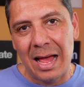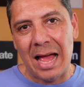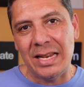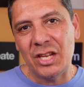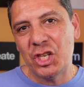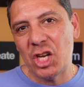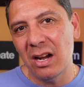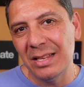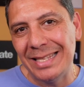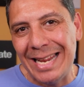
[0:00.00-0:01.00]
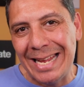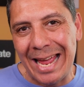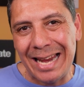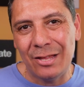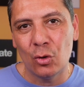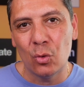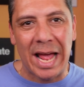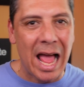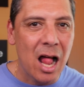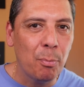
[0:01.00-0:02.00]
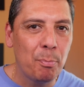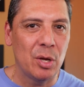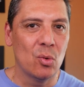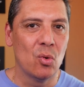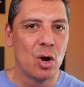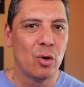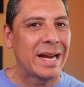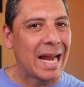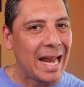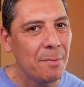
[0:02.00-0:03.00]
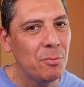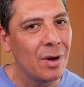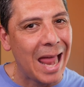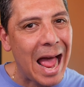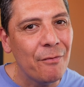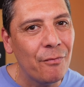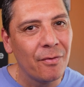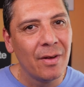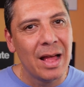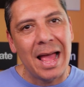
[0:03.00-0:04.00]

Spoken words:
and this channel is dedicated to help you reclaim your life